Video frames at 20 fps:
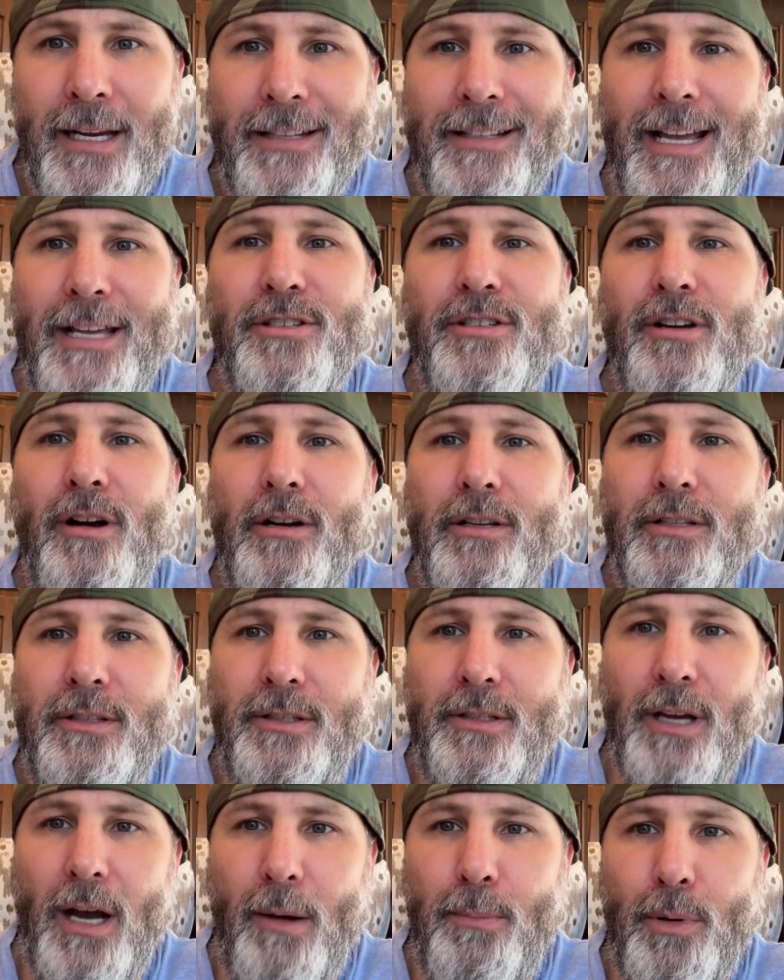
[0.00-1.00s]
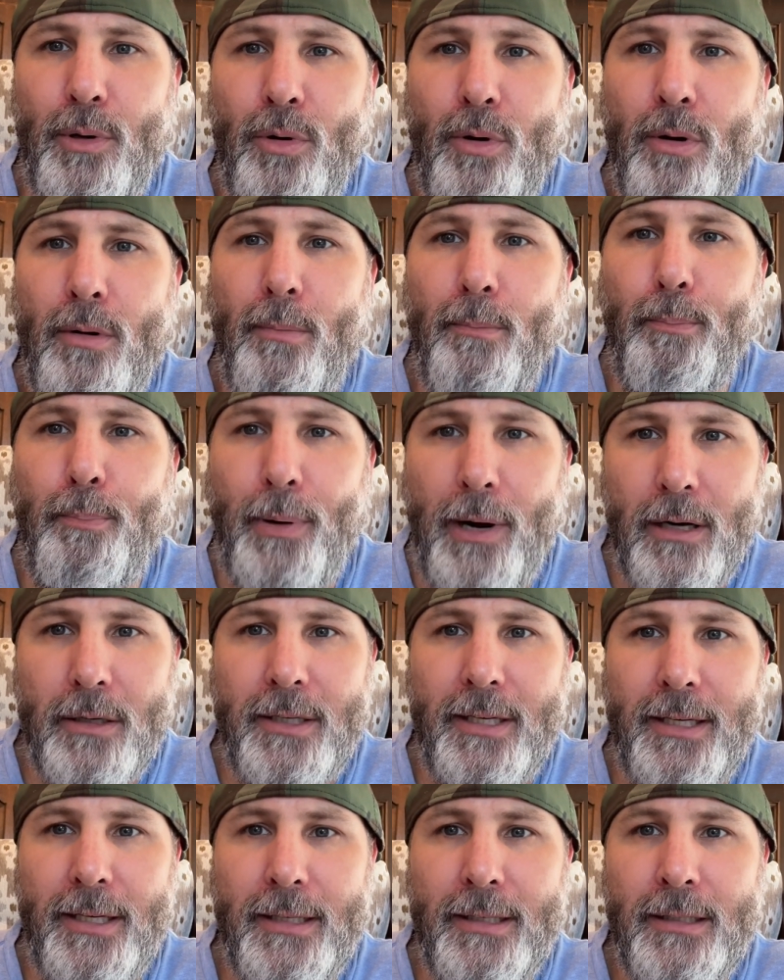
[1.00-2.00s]
they start double
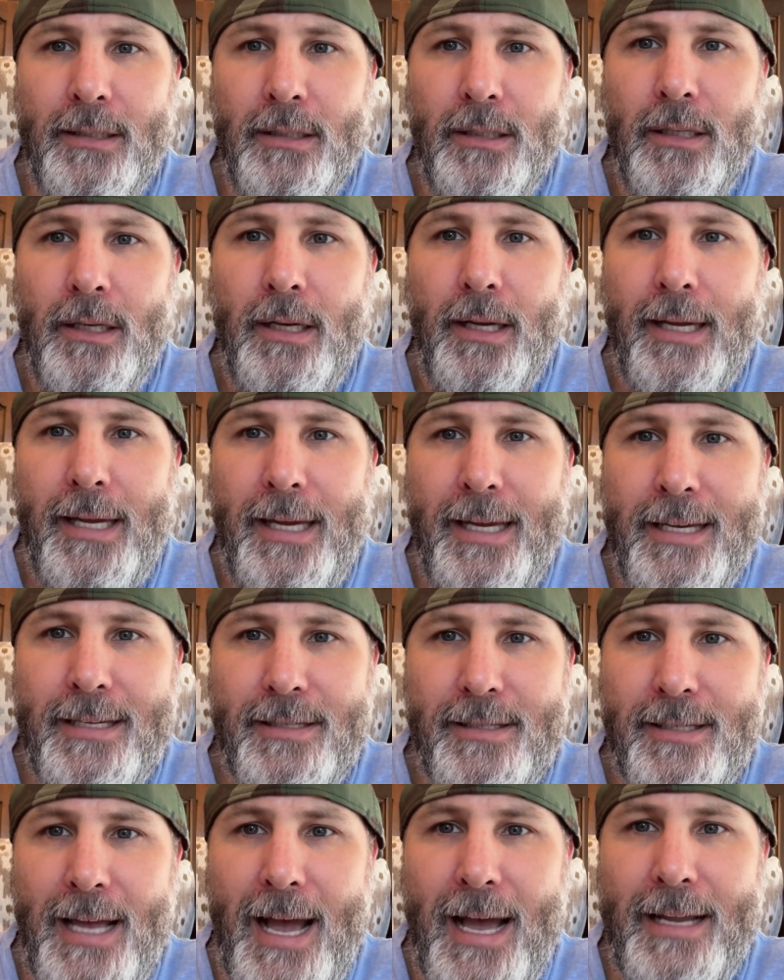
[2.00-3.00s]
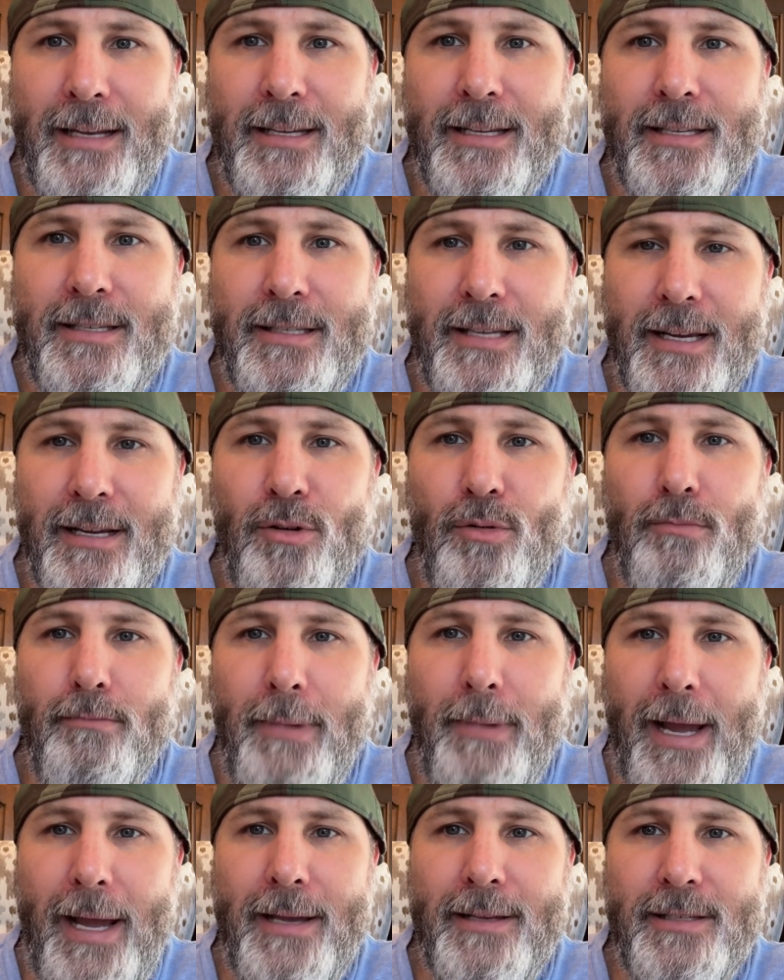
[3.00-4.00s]
bunking inside the single
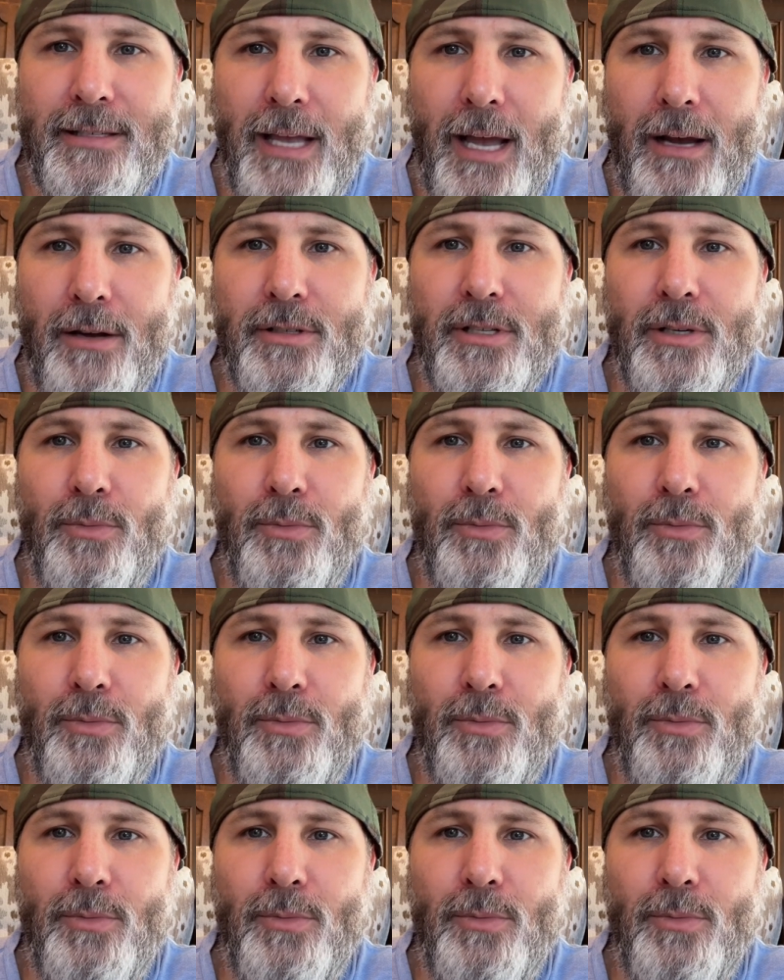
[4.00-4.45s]
man cells.